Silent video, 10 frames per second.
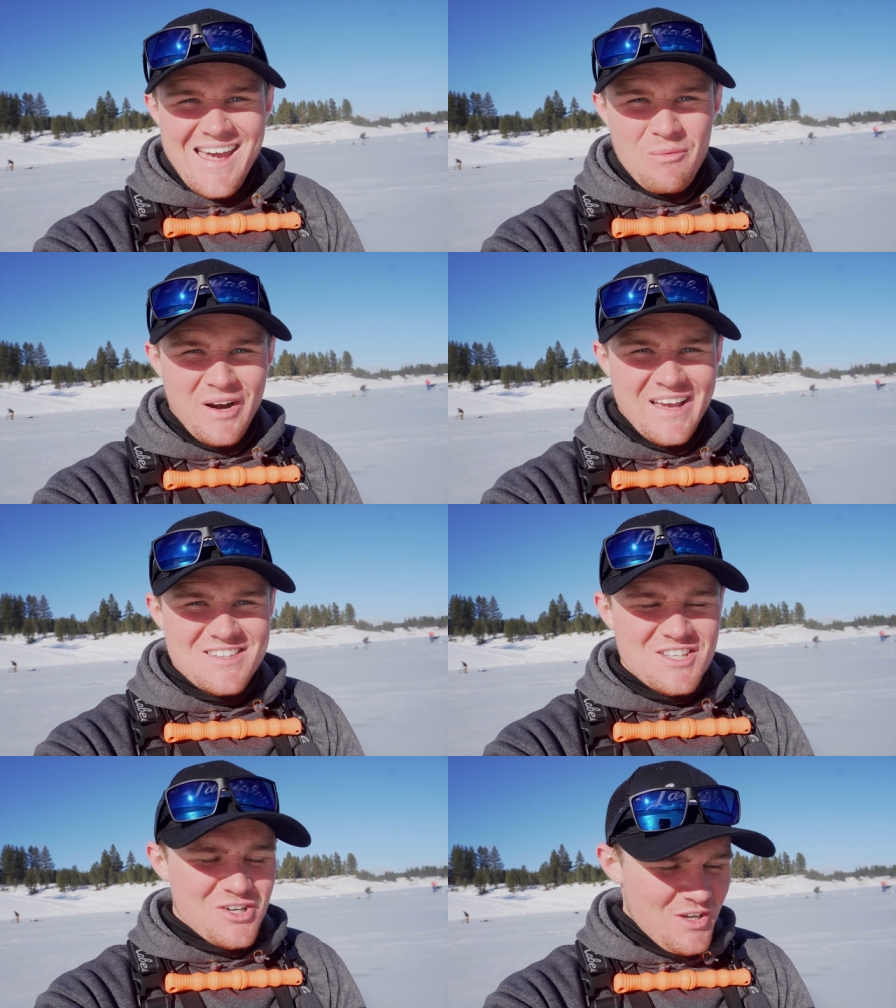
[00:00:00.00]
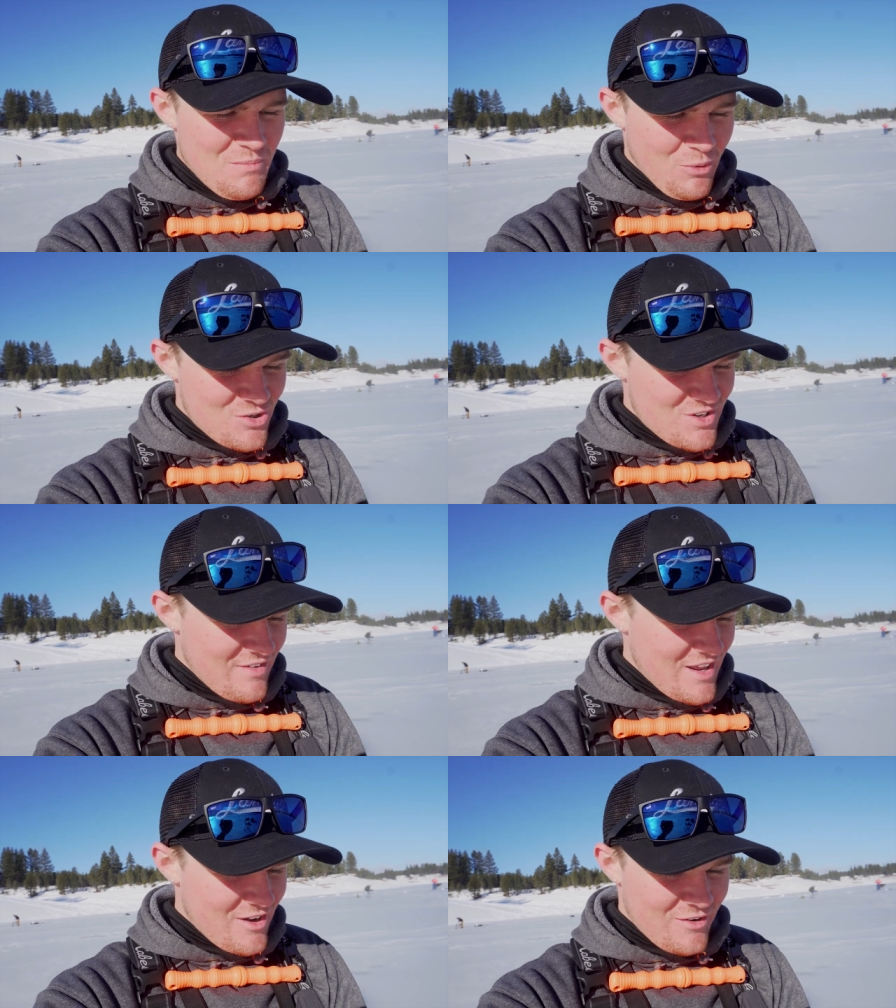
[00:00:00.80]
and we're going to get to the cooking portion
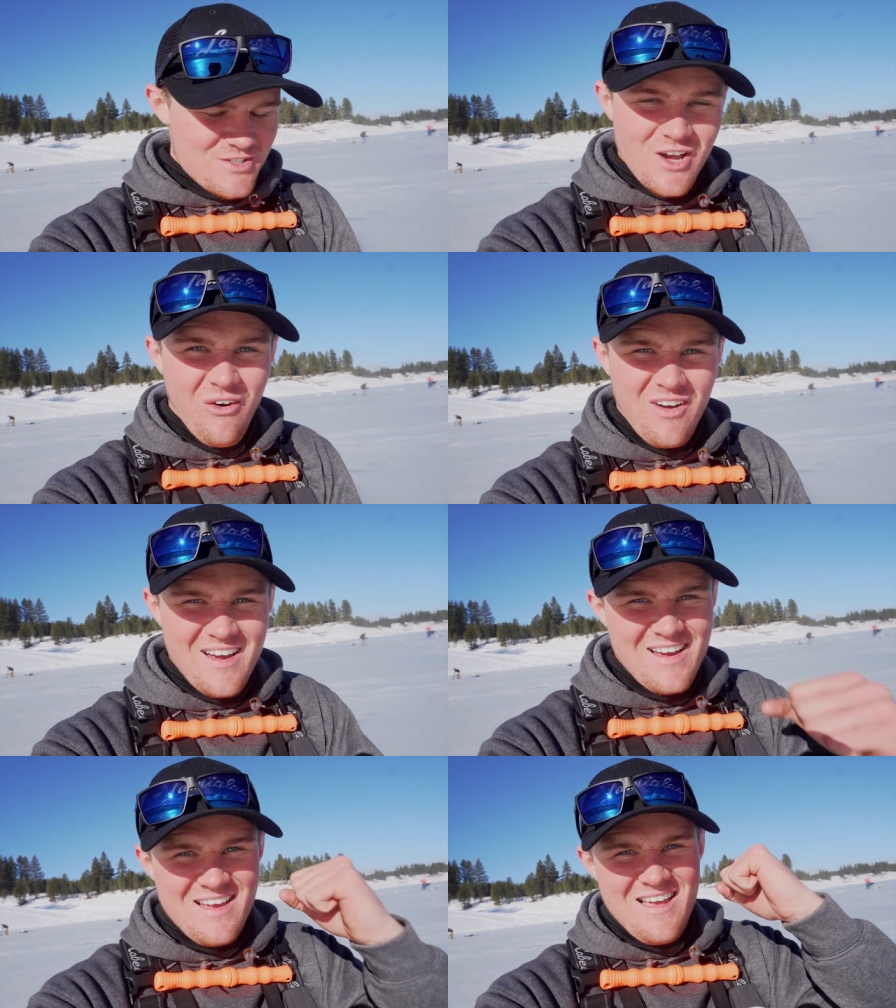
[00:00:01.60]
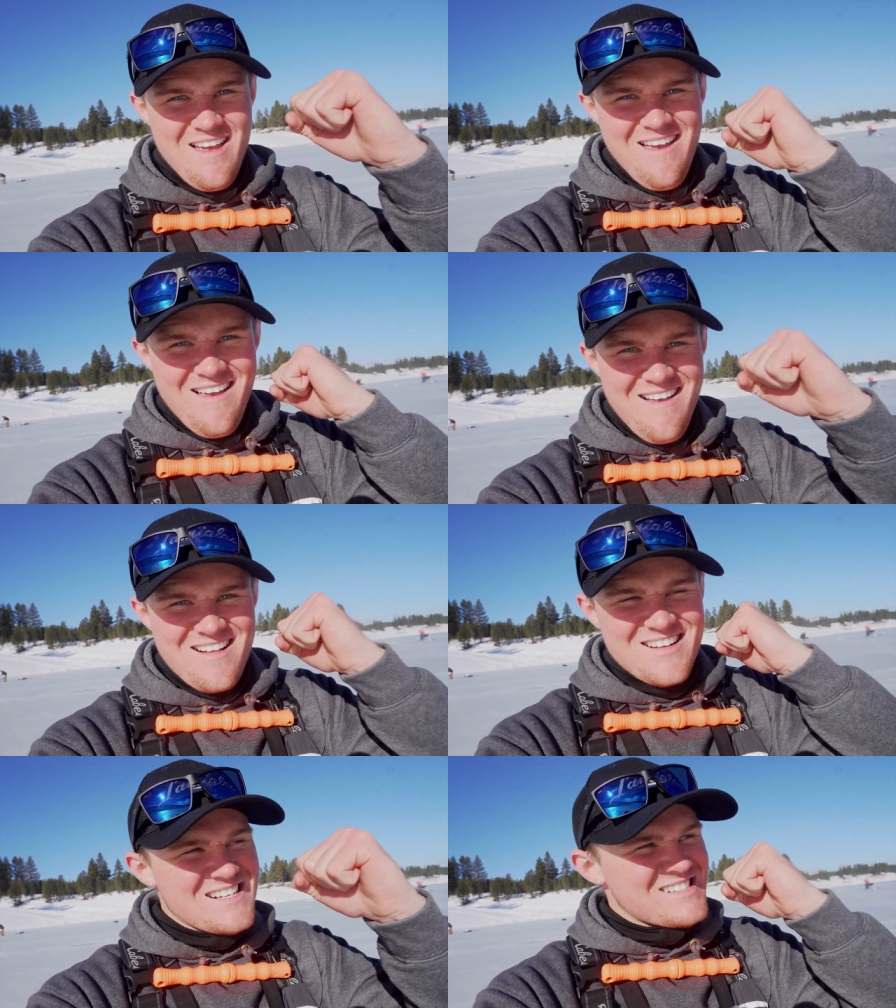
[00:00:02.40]
of the video. So,
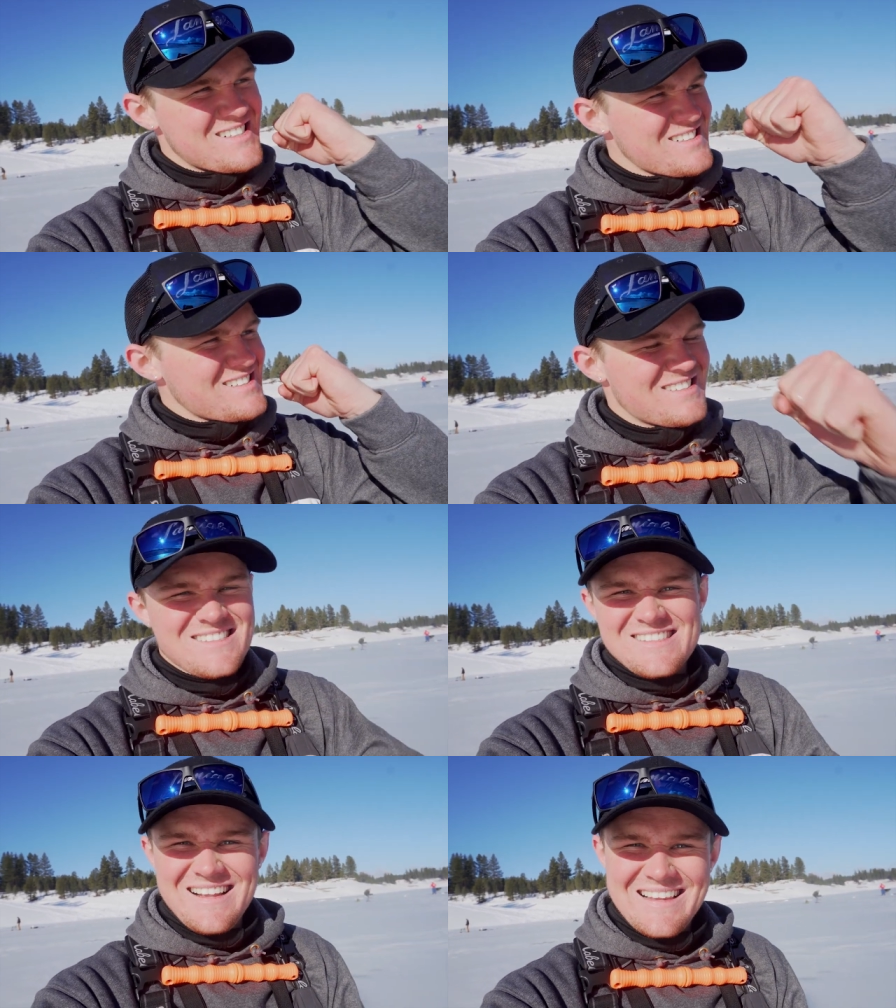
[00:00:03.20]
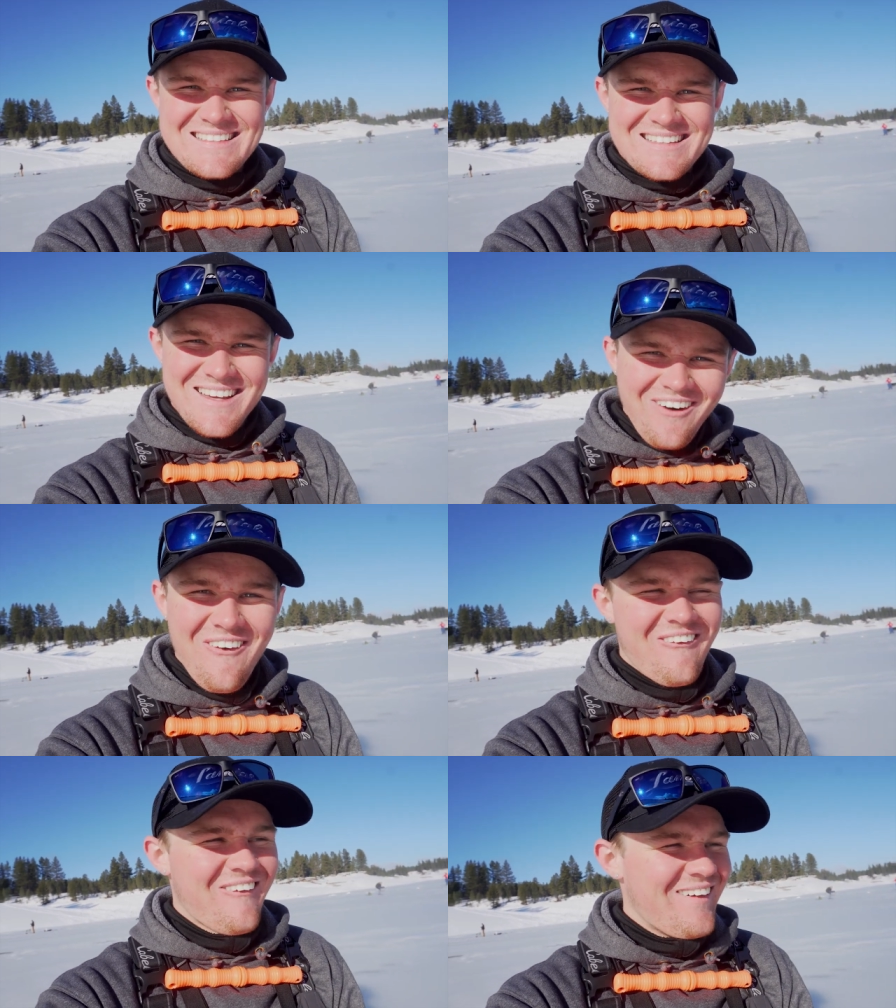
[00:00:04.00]
uh, let's
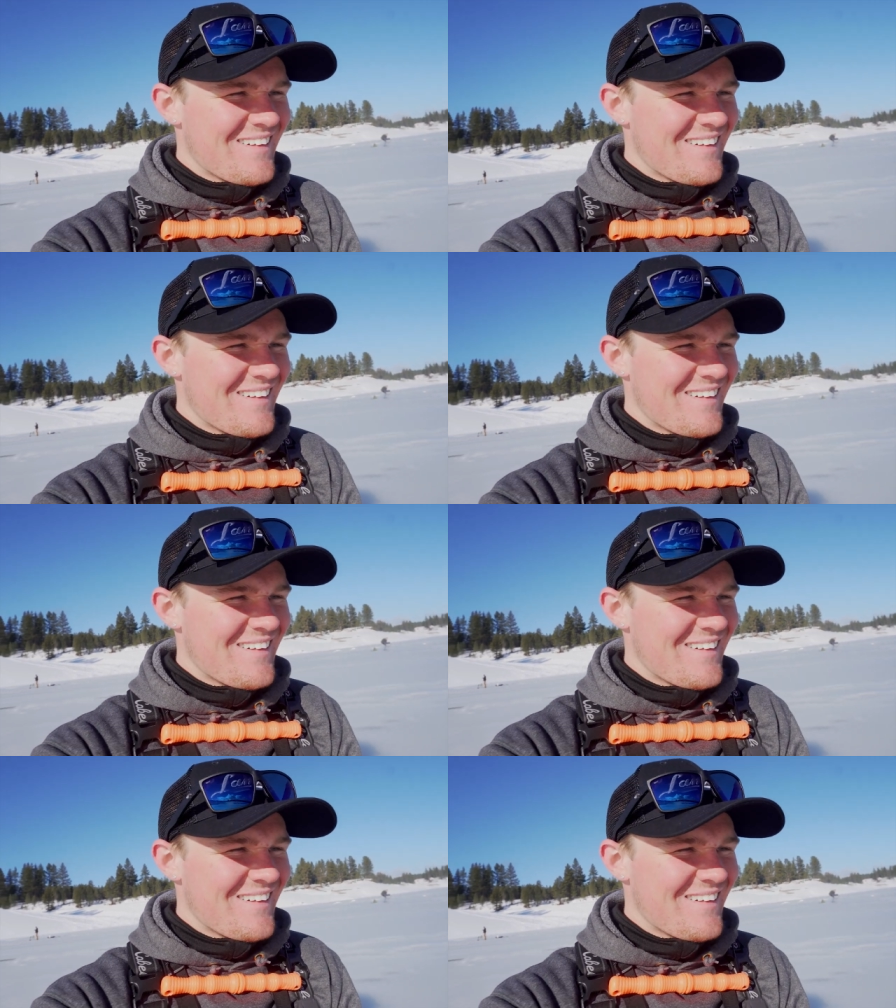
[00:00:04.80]
go.